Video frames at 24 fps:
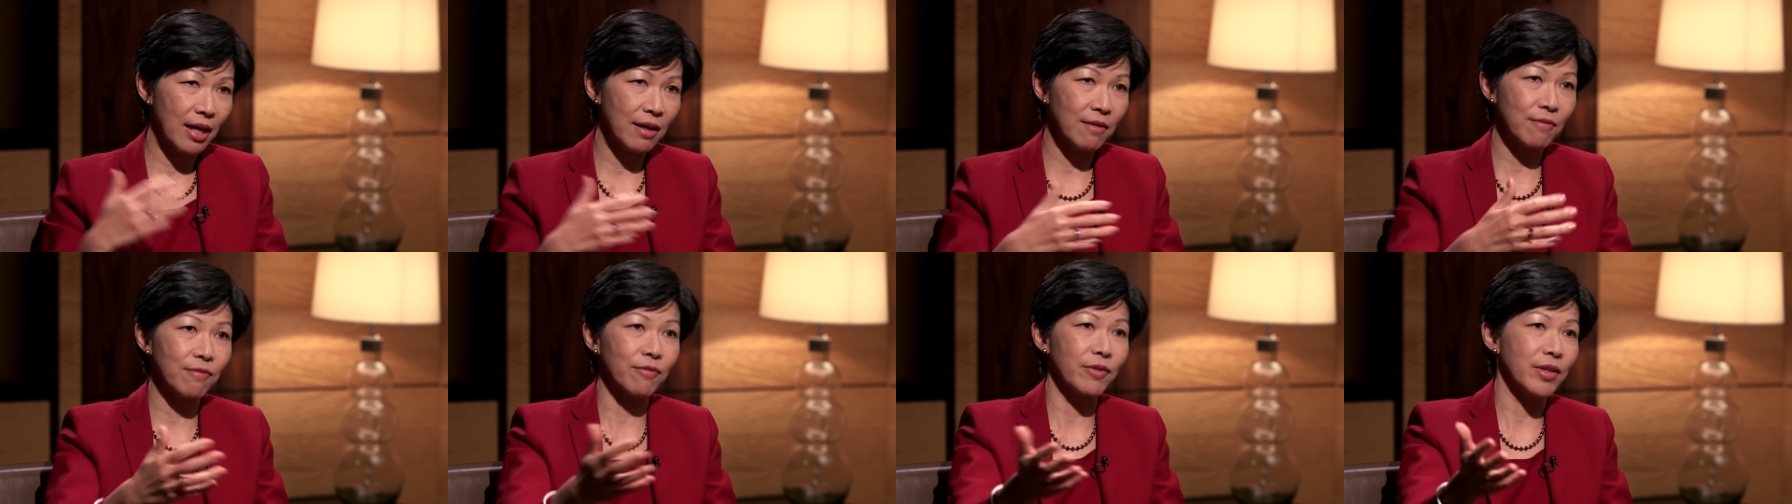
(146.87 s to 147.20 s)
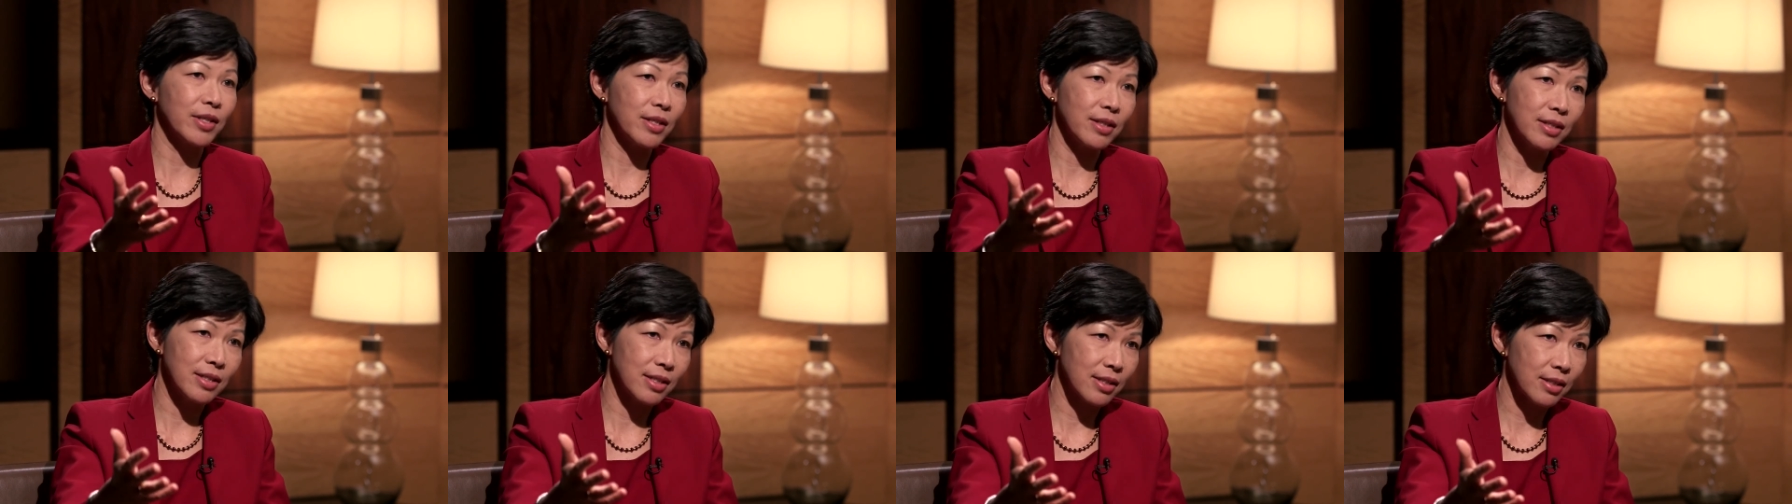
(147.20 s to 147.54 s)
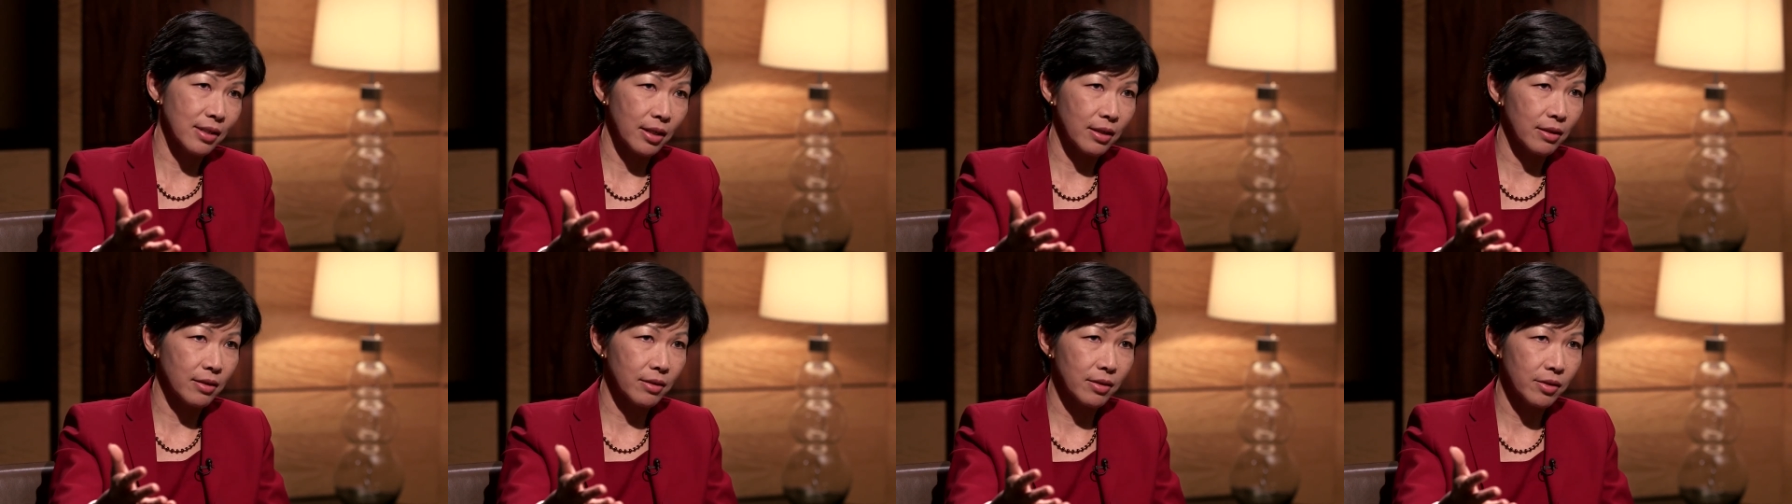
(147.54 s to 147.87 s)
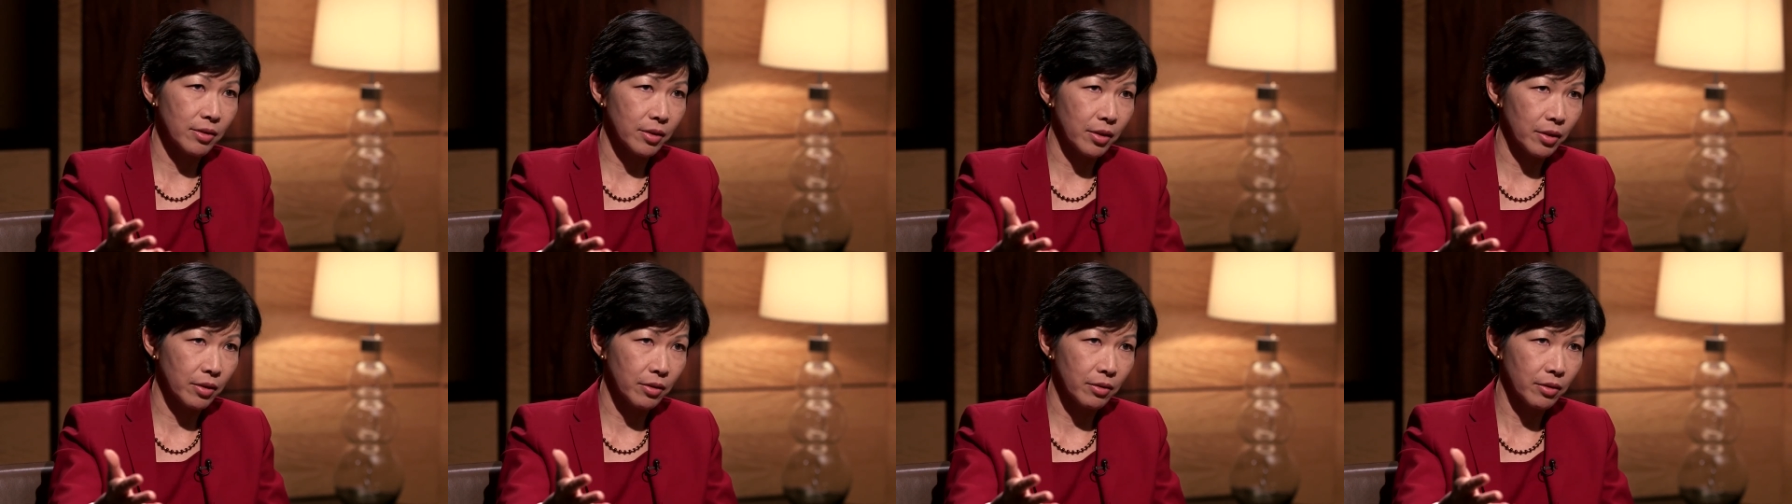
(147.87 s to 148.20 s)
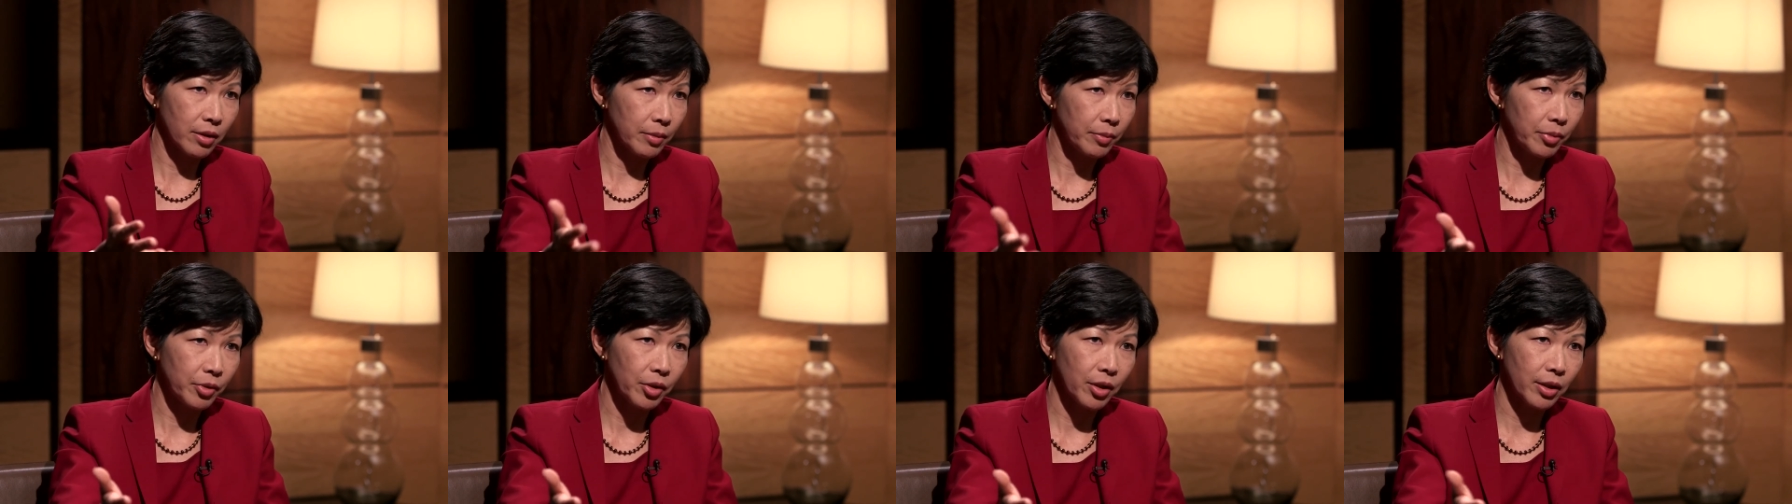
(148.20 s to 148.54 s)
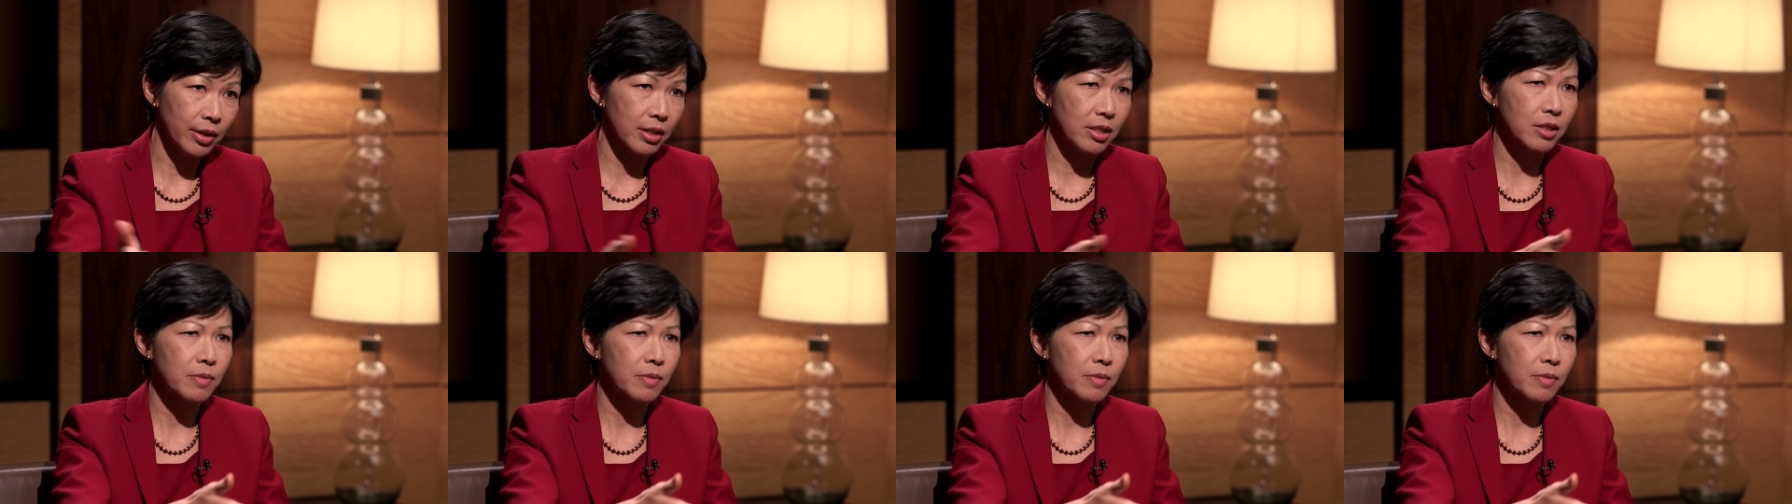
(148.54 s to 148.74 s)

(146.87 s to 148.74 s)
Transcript: every desire to go abroad,